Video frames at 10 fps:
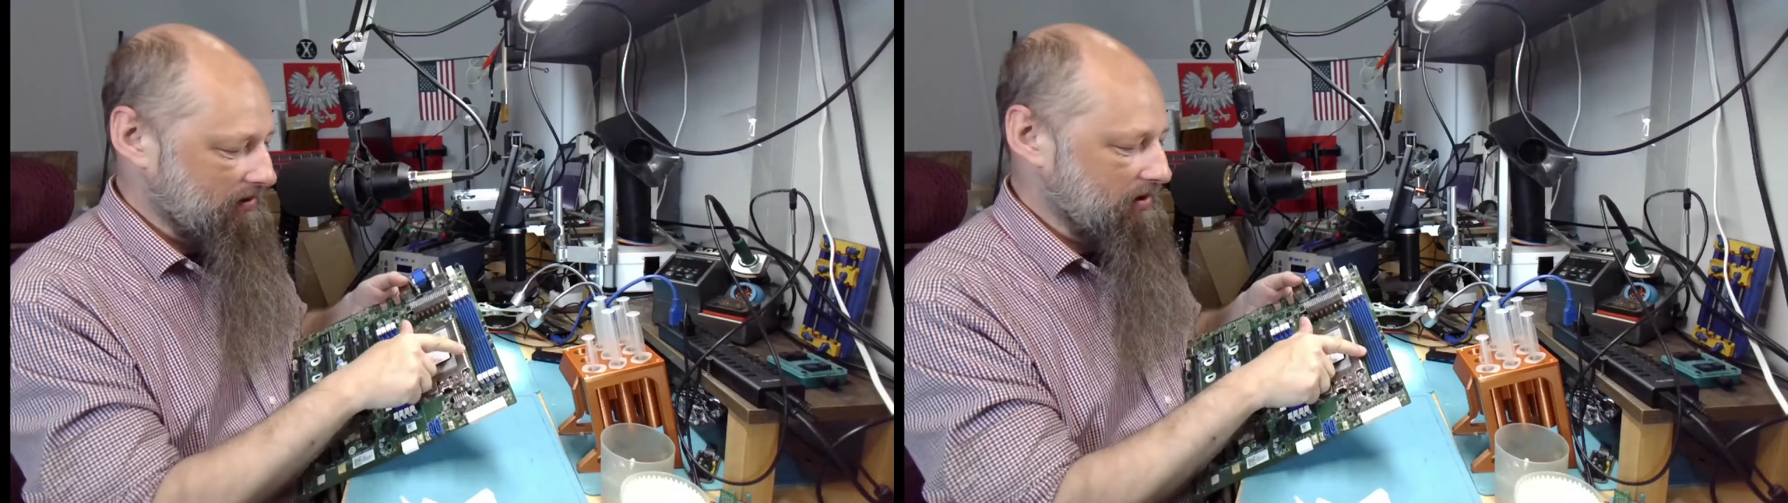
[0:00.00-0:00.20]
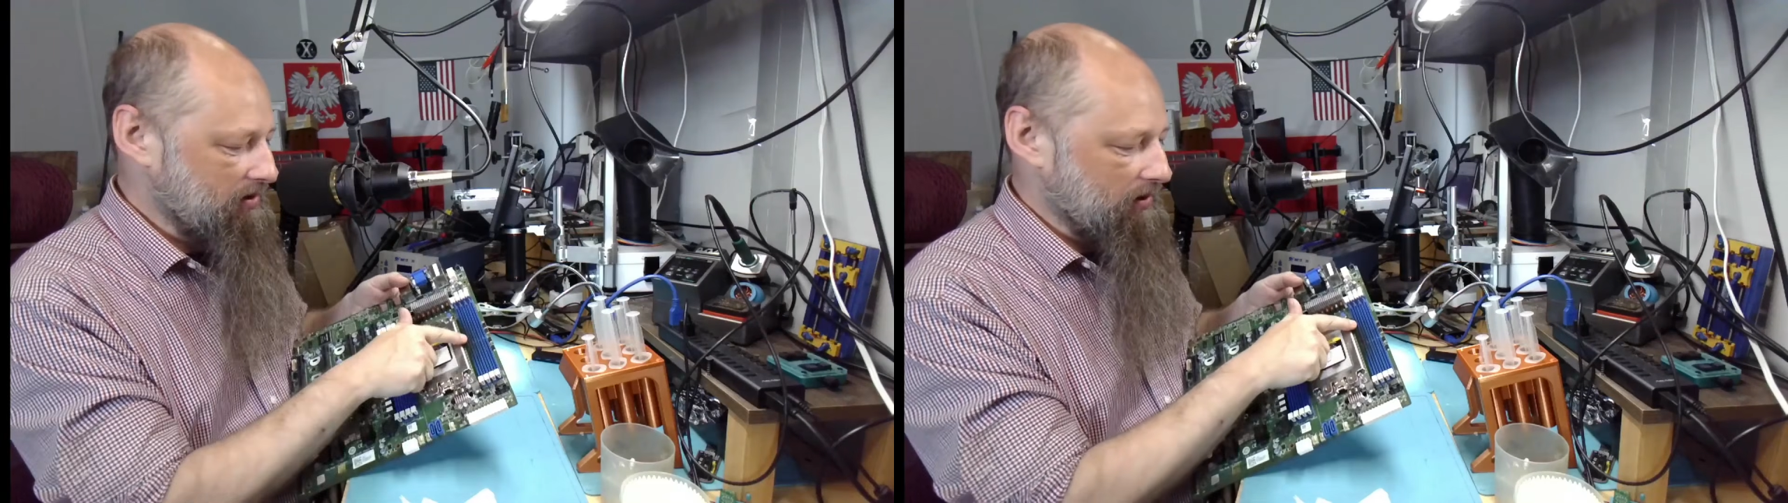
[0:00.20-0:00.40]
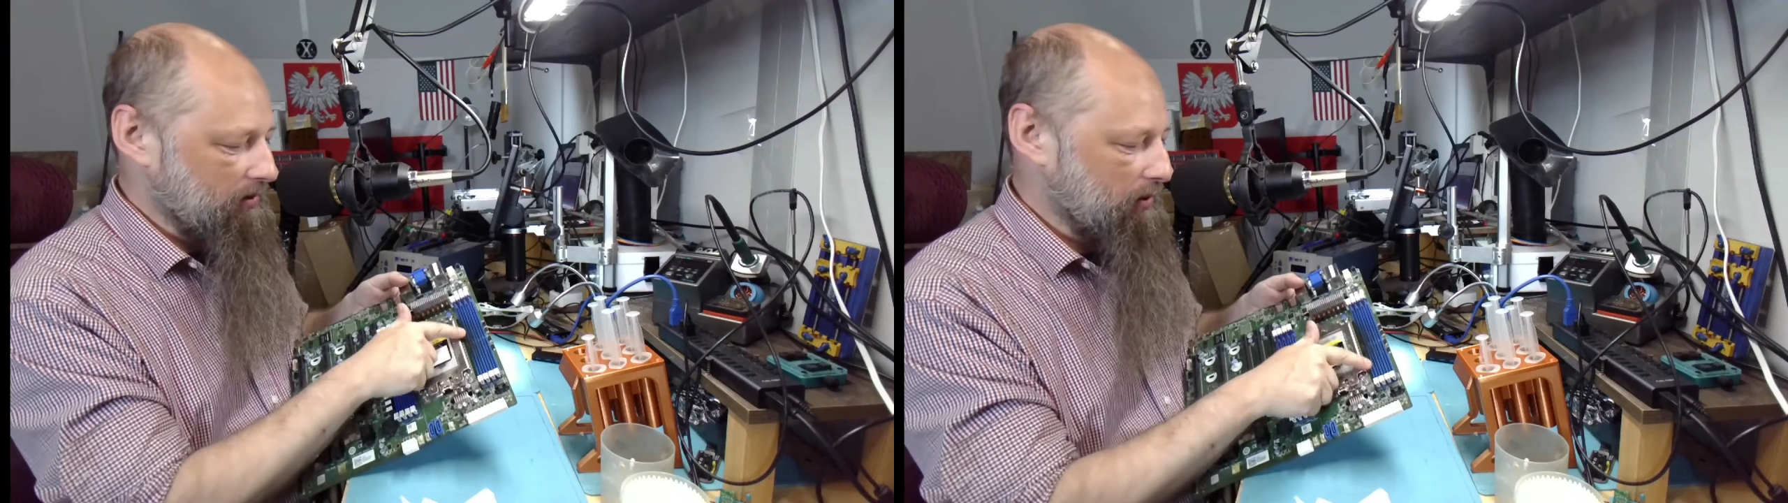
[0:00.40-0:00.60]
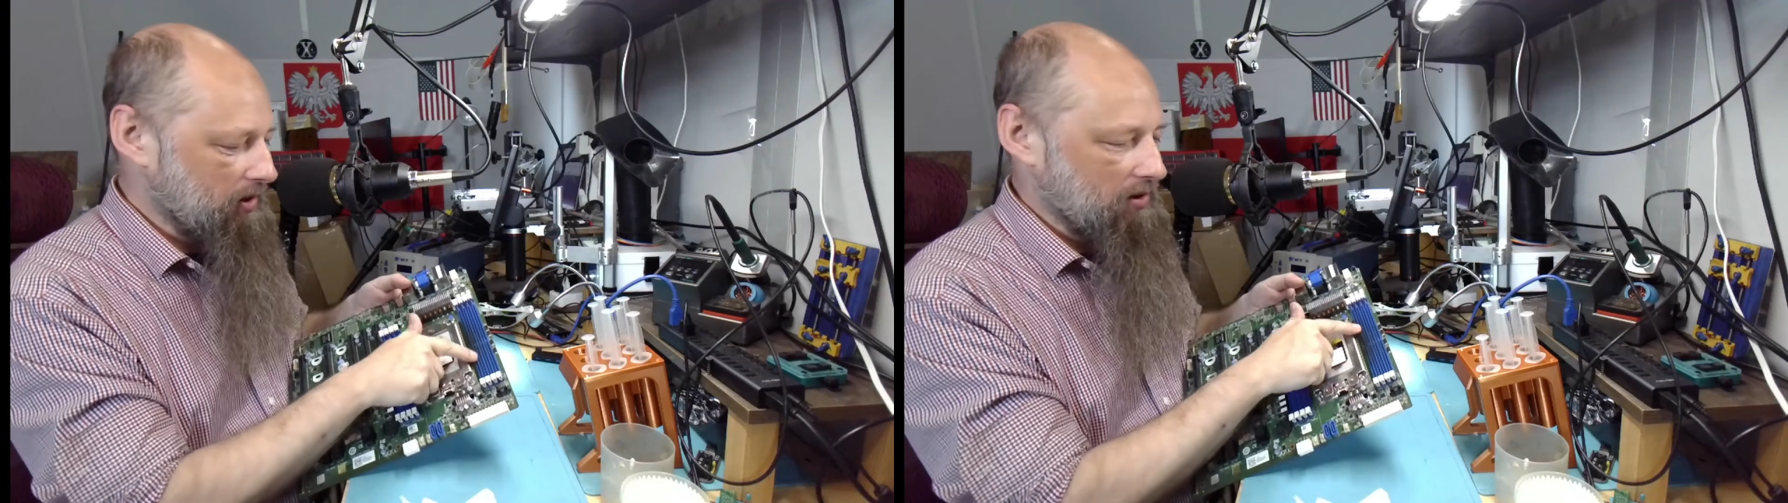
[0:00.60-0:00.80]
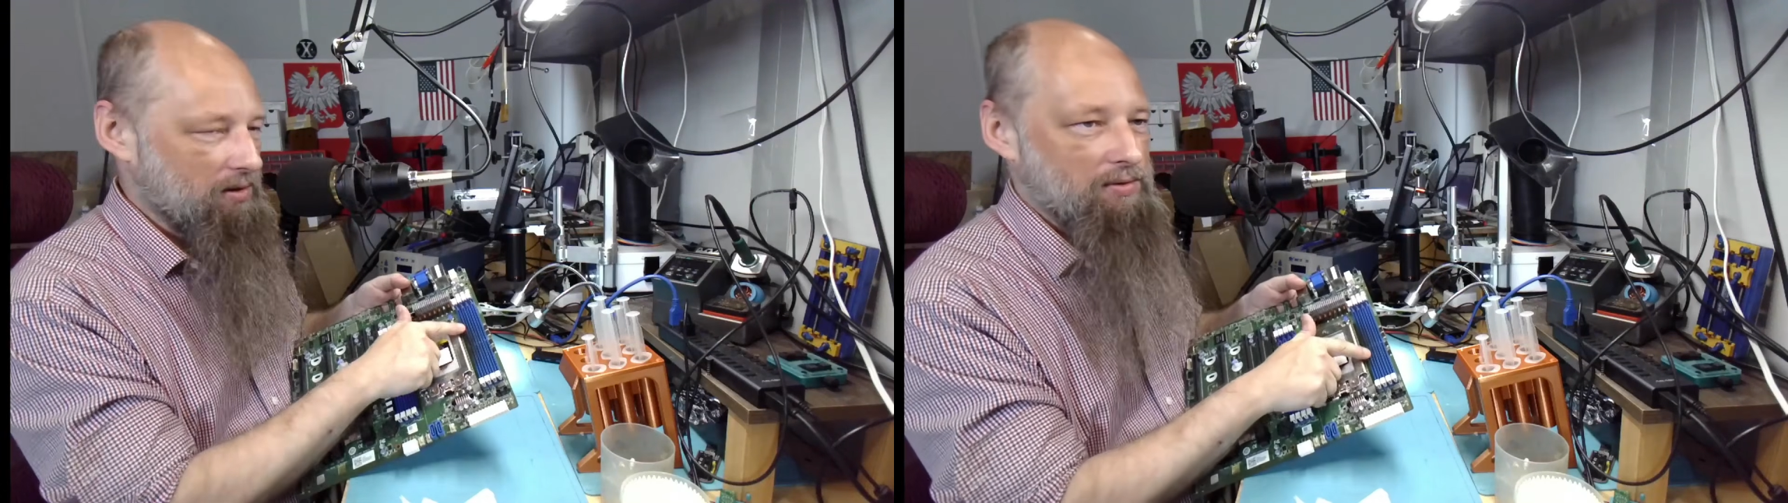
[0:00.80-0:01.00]

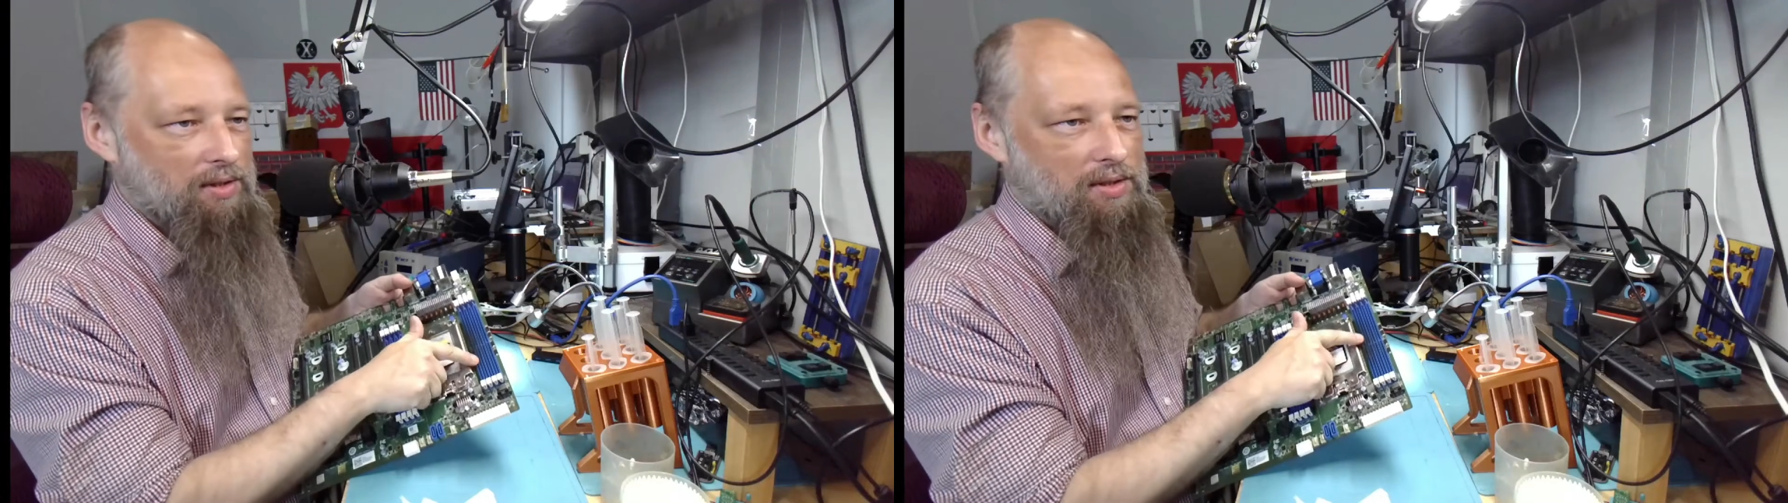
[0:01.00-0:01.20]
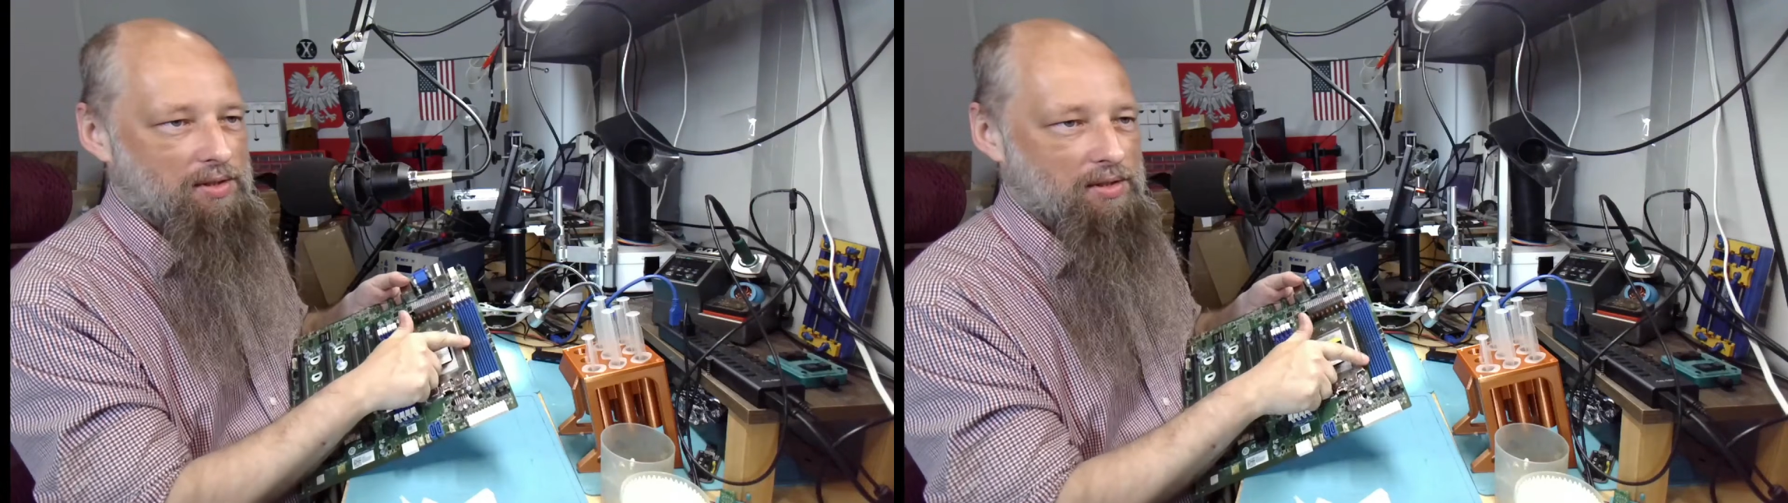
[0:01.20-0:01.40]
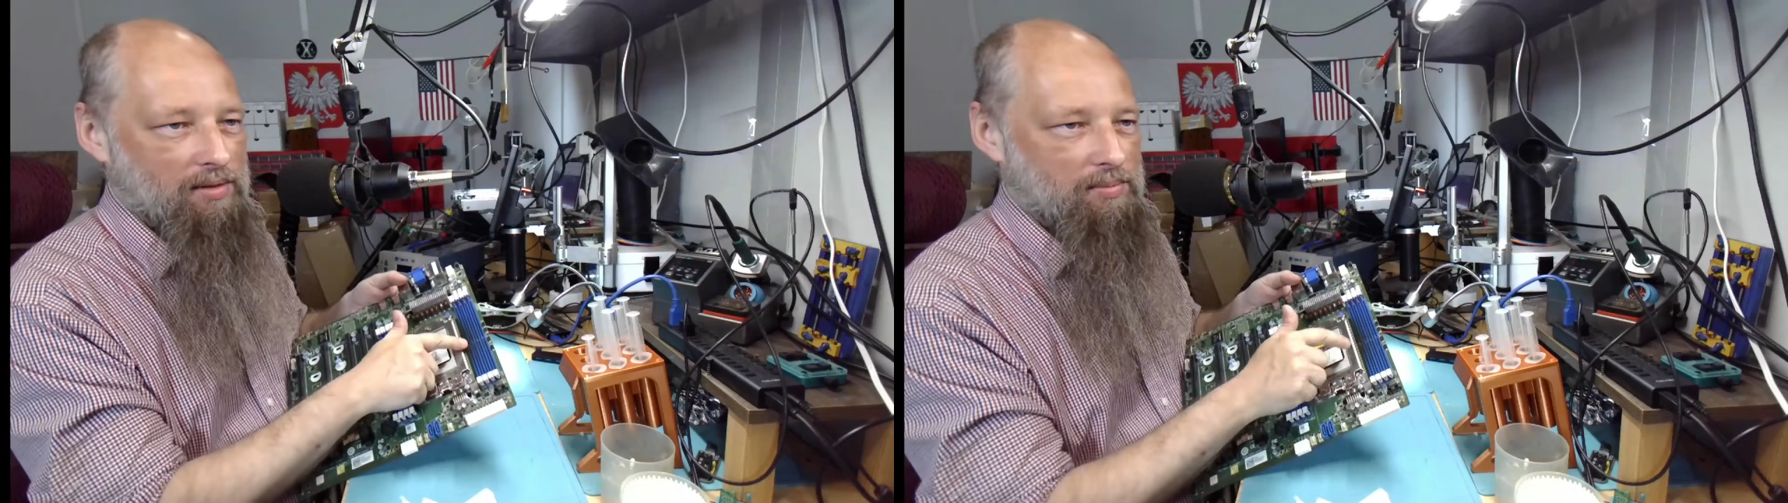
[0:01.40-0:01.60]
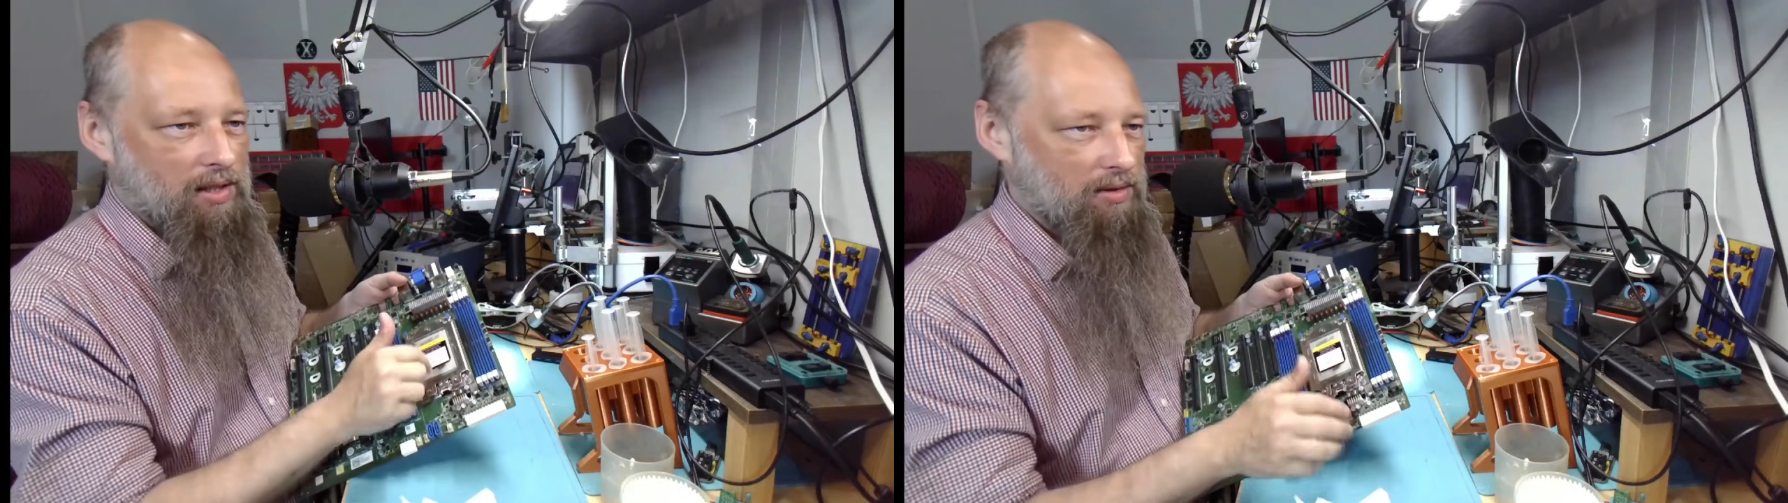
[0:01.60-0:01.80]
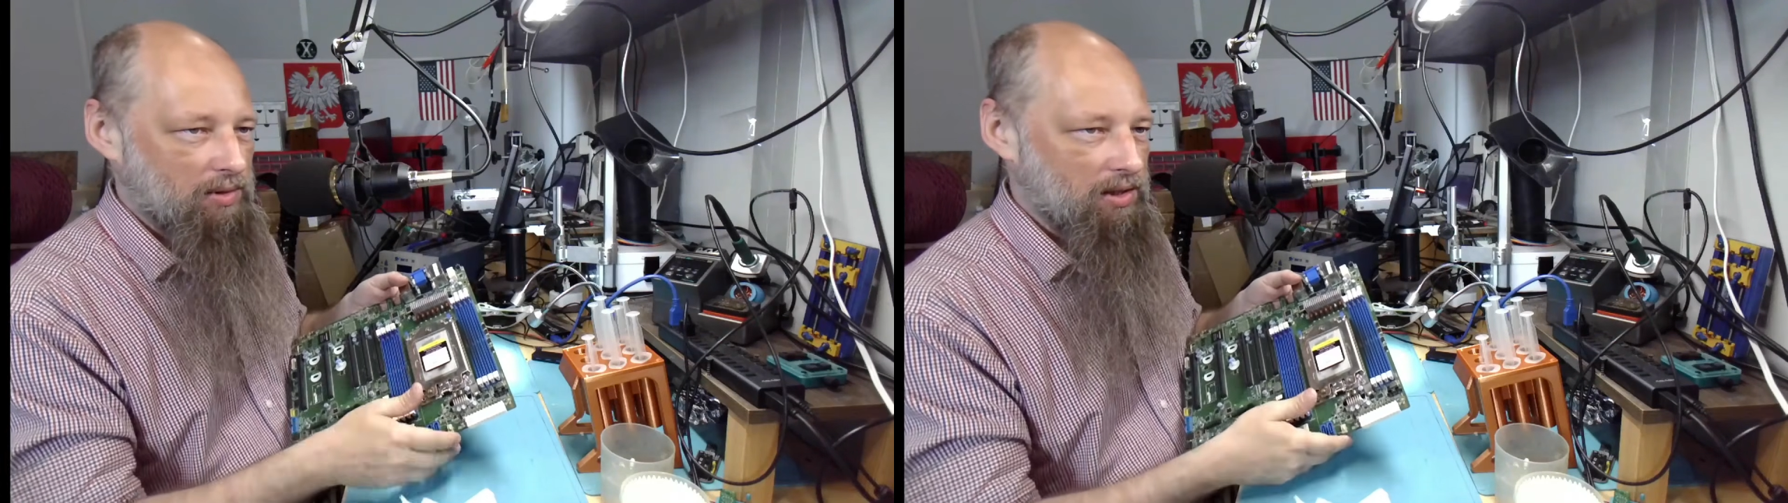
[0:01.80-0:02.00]
discoloration over here, that
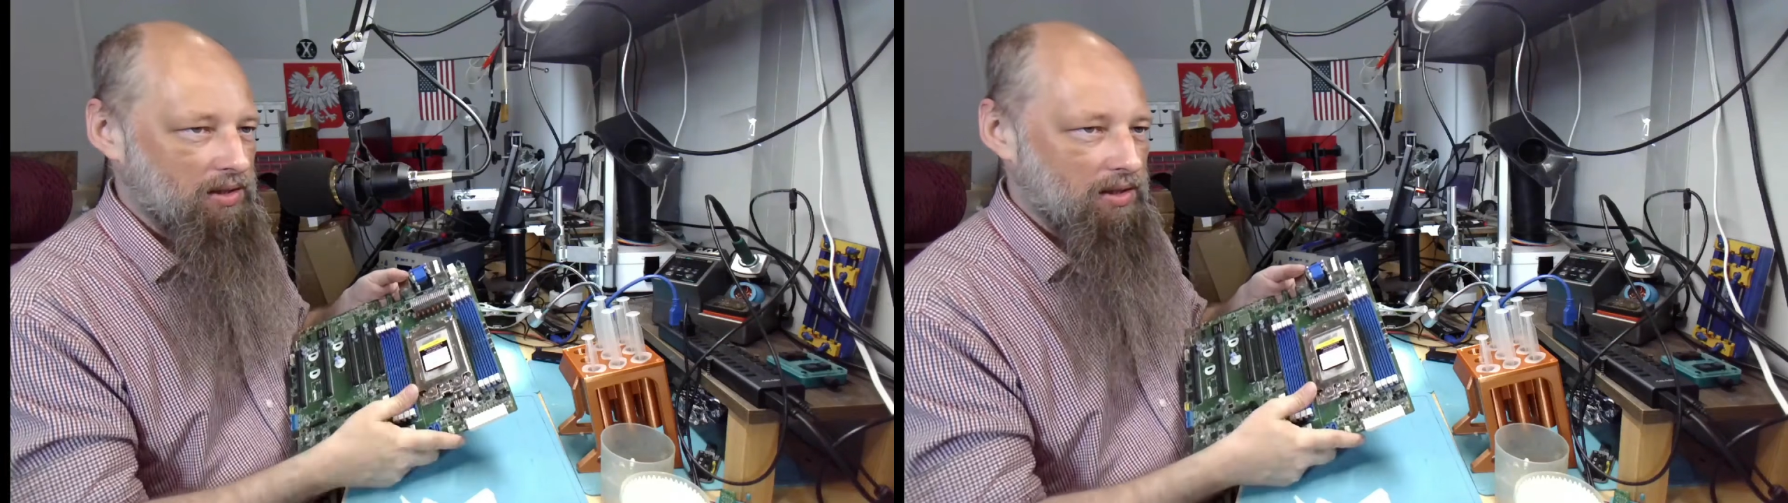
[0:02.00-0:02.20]
might be